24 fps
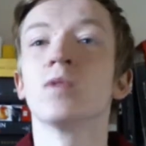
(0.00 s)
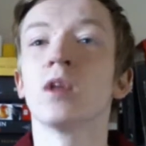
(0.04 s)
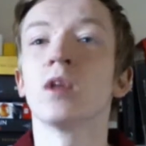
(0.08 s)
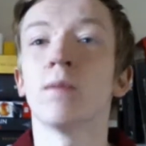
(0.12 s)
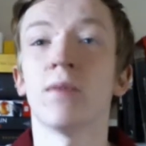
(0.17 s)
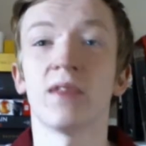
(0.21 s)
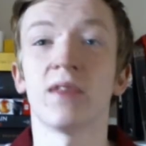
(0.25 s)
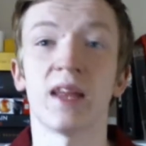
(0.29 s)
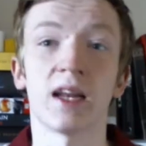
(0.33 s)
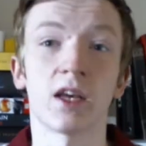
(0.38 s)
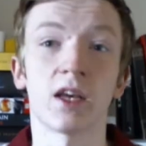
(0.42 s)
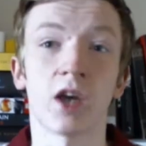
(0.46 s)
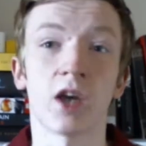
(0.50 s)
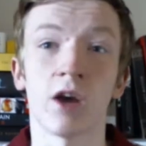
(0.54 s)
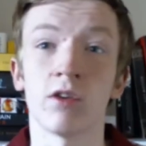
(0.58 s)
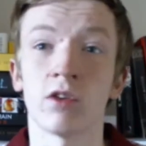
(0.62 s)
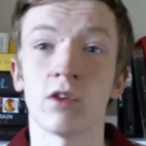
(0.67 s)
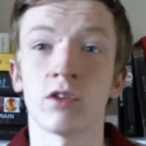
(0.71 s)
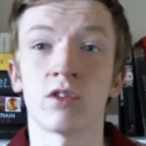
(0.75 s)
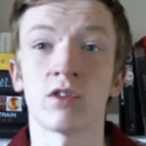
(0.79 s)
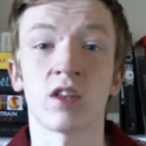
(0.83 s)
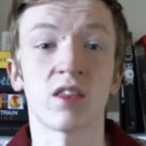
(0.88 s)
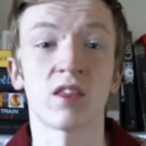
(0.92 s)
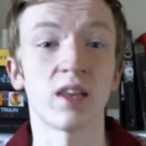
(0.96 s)
But then it goes
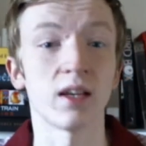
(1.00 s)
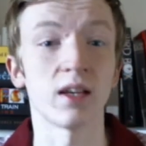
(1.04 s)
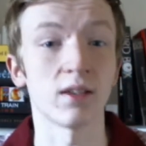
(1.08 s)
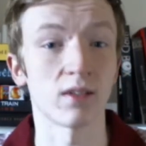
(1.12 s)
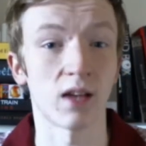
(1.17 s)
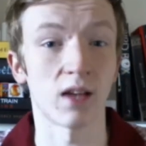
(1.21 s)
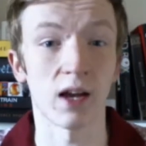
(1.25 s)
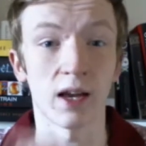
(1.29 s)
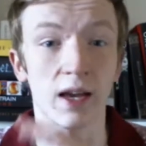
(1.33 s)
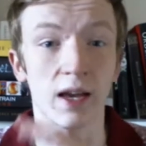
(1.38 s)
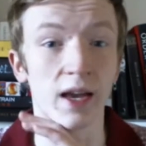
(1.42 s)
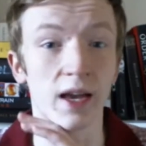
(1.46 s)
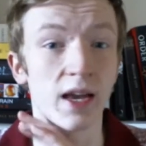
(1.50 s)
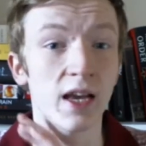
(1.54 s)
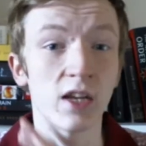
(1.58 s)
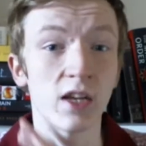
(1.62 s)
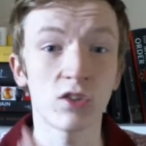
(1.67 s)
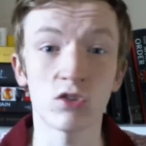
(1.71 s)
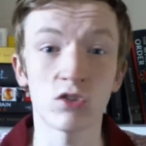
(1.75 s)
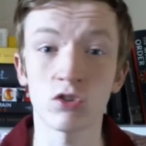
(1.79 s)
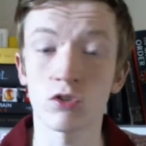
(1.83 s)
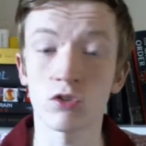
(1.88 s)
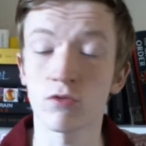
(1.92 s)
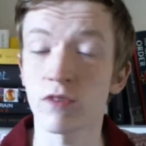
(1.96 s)
on to things like
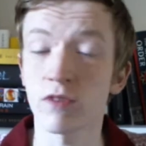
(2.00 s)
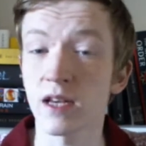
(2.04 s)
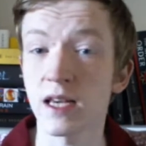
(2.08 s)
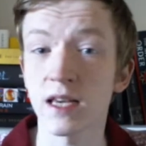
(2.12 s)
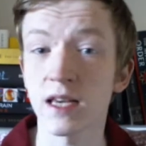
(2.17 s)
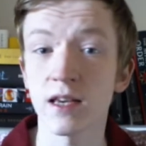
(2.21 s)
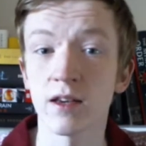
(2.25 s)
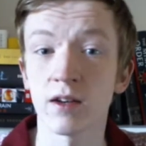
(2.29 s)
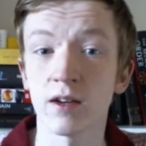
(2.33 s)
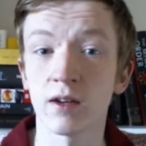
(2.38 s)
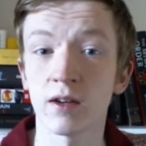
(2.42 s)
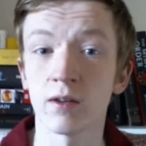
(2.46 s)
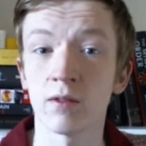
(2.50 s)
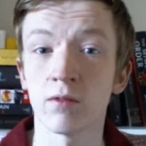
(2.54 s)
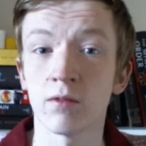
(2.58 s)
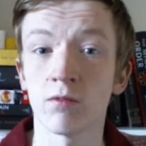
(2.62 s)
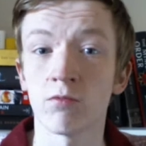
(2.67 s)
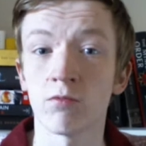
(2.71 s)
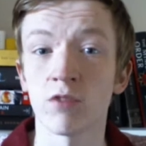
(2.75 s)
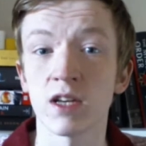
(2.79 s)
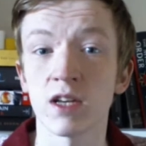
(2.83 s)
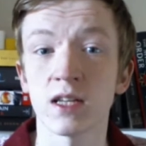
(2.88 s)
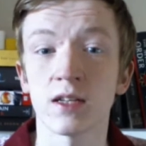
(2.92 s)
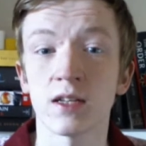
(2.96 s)
history
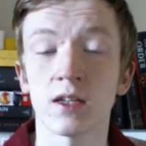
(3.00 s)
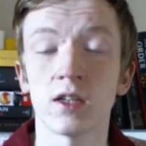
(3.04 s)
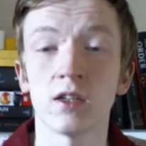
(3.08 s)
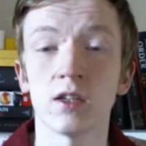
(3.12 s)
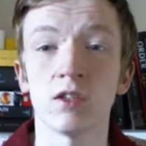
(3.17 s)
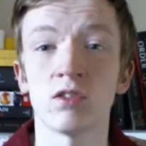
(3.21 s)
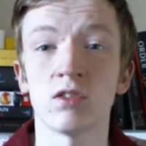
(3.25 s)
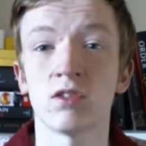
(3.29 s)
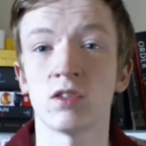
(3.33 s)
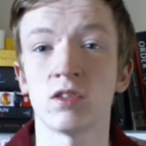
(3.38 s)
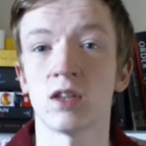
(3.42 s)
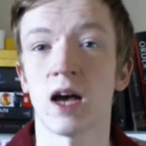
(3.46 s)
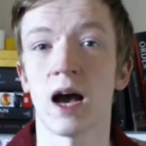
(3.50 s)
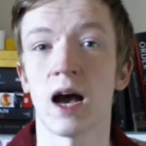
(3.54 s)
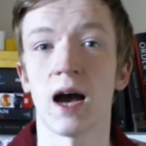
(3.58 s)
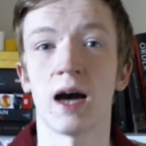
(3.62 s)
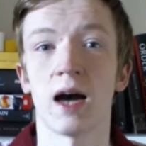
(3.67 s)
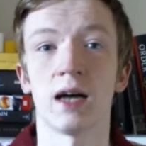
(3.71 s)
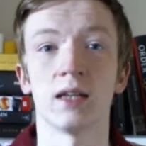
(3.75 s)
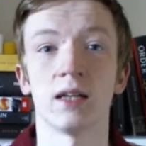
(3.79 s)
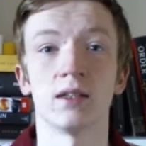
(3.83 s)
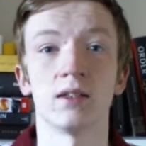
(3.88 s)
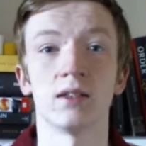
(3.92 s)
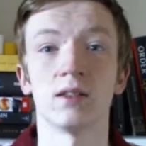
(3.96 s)
readers
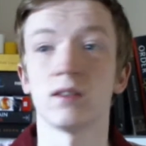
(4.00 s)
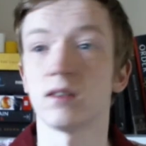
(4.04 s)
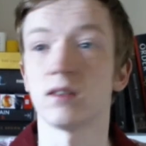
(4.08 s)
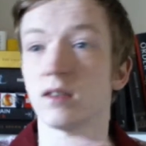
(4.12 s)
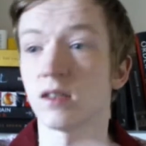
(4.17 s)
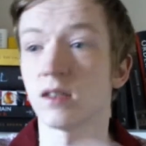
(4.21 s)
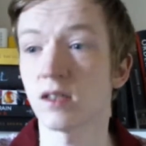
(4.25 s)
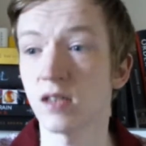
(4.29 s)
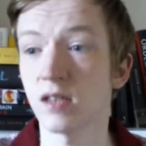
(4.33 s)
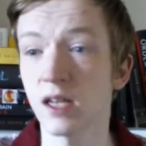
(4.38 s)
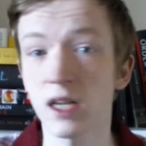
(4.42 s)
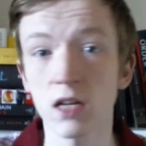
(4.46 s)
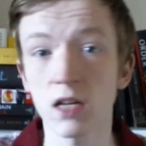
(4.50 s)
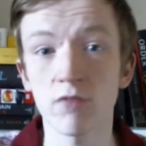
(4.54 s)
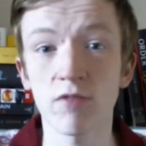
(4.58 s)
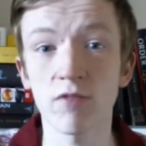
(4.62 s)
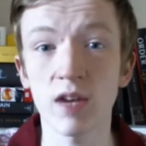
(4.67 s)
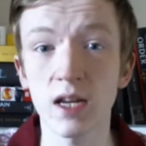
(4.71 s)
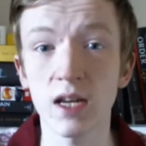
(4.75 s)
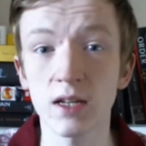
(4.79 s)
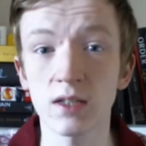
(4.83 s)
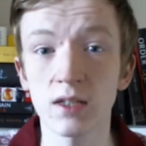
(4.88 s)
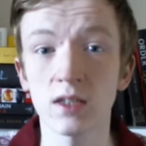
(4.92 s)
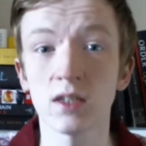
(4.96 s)
and teen
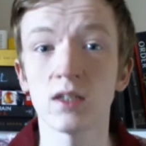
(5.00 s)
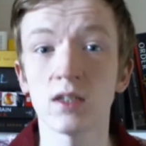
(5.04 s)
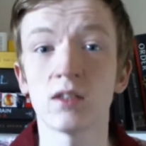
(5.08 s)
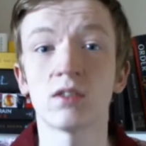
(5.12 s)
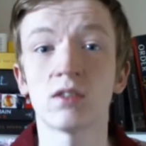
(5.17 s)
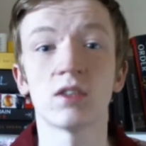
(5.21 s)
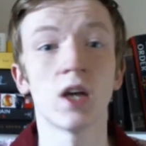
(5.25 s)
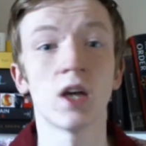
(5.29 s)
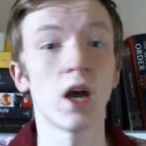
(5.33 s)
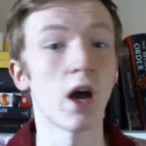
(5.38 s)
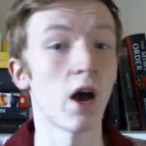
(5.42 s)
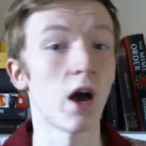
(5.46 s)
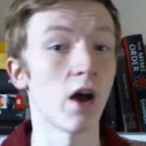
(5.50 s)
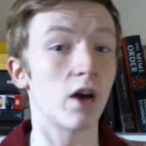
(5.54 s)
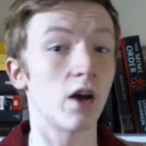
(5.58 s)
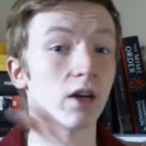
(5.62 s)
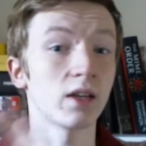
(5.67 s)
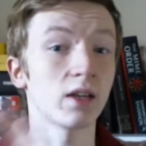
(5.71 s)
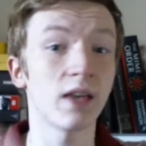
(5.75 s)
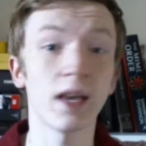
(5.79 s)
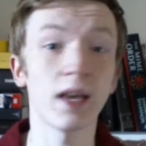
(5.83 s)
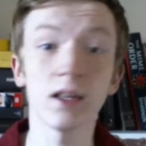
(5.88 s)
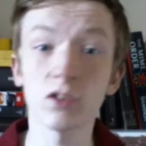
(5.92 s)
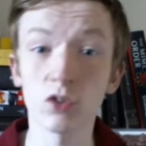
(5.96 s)
readers,
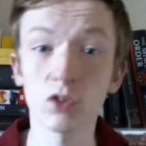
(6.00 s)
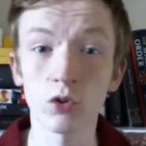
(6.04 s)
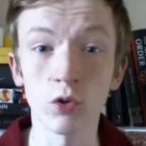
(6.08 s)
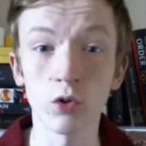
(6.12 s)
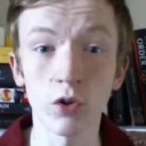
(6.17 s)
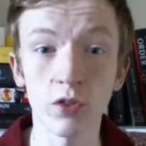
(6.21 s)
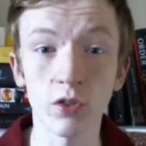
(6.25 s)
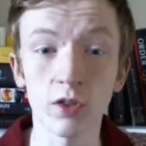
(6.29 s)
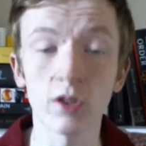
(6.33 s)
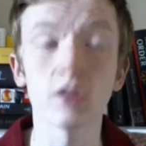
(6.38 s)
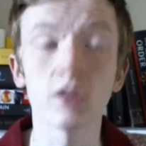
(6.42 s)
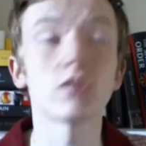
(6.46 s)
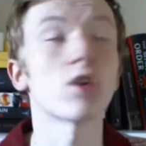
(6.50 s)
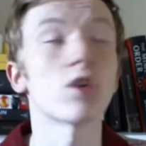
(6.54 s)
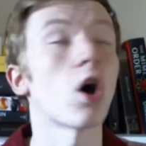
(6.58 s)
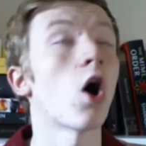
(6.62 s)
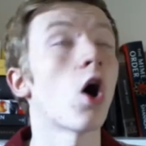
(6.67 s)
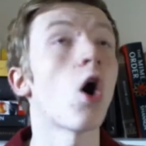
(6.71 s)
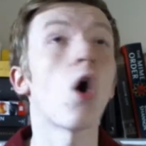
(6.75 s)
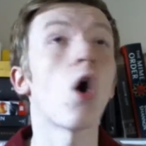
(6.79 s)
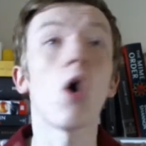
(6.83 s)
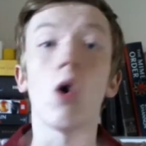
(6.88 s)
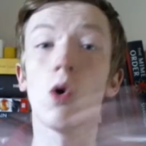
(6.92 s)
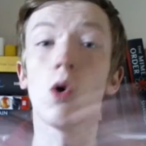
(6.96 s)
kids authors, a
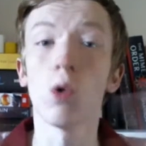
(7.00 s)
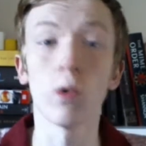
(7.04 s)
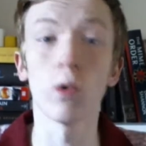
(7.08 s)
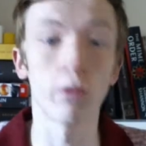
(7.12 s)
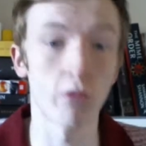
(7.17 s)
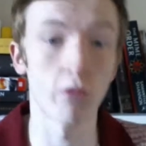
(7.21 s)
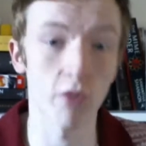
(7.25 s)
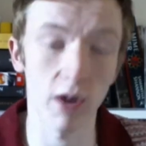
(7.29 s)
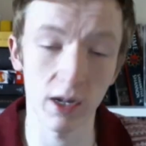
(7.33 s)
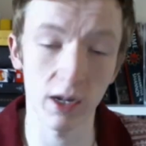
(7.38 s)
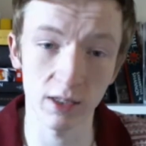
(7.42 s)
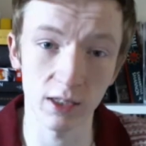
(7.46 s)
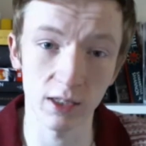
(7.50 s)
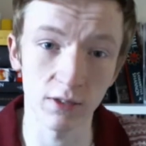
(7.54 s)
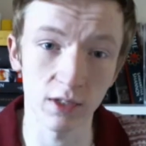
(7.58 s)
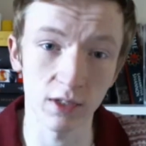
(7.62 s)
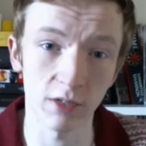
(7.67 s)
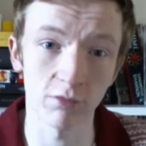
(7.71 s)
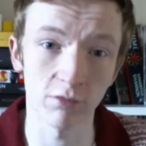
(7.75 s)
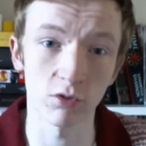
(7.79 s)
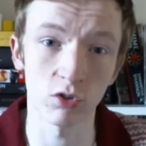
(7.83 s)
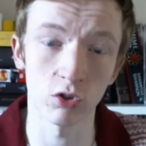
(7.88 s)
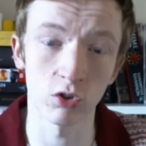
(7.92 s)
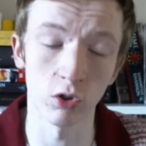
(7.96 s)
whole variety of
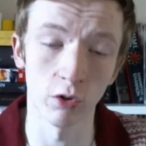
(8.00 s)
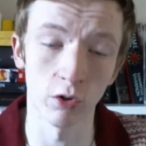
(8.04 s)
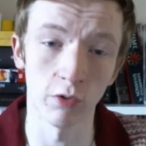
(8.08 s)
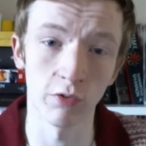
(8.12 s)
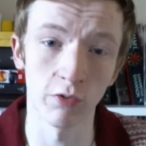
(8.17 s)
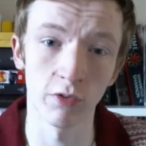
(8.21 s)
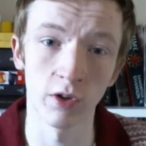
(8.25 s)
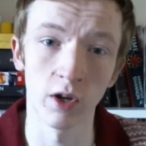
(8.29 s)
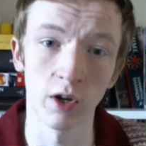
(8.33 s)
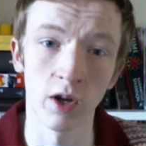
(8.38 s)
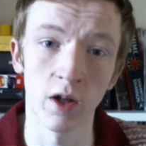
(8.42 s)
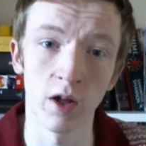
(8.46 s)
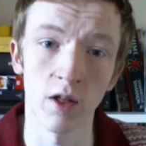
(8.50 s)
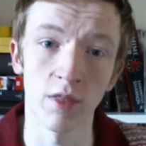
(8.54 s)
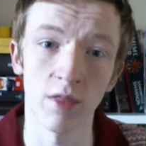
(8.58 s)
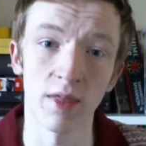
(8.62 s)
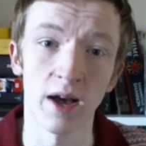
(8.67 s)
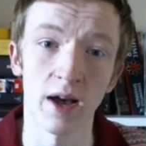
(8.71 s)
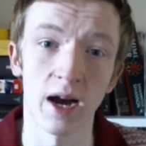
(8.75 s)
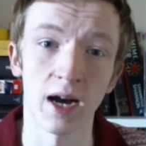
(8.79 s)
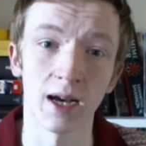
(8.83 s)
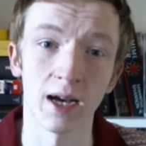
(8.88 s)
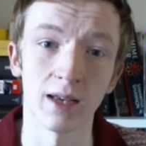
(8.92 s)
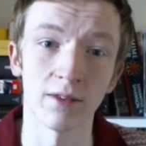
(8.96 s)
different stuff
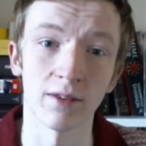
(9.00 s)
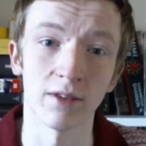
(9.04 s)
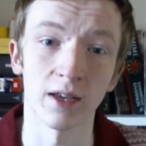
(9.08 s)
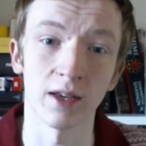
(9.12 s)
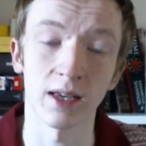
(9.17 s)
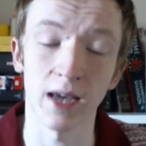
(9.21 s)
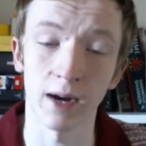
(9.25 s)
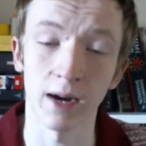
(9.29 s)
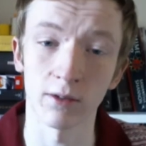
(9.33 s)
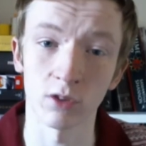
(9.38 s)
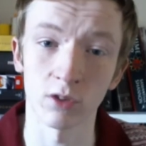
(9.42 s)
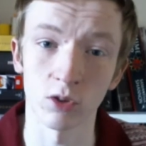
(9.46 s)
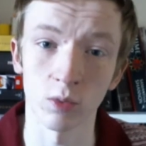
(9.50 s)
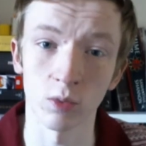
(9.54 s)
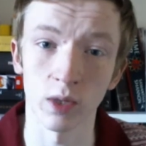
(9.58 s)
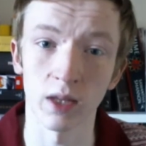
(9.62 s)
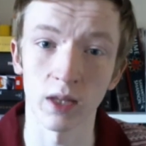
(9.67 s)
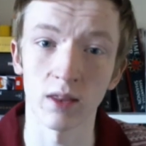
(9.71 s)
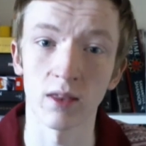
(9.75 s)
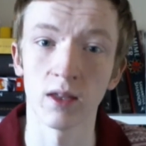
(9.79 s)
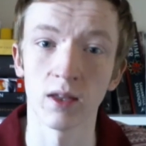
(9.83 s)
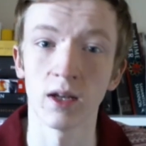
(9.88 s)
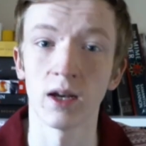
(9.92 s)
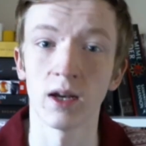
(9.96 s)
that I've encountered
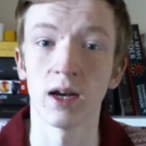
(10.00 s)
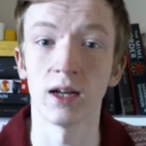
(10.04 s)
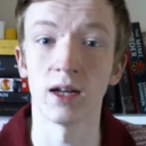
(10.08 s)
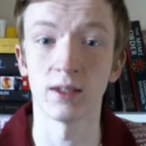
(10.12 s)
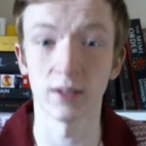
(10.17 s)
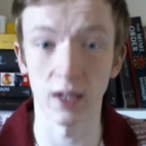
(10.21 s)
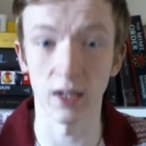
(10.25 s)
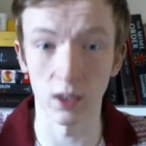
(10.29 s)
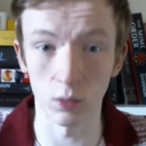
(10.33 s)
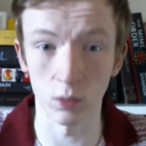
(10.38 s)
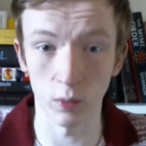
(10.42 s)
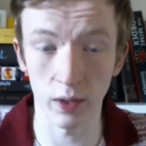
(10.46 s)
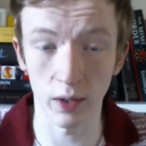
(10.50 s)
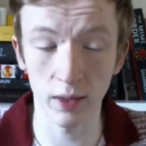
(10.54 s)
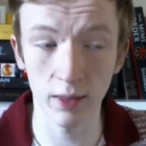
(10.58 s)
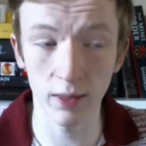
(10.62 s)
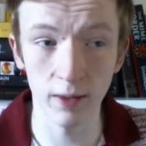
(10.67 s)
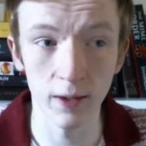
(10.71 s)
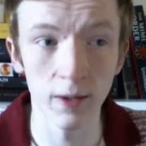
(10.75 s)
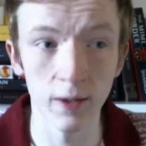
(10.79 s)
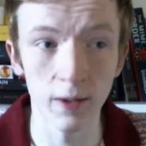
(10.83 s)
with and dealt with.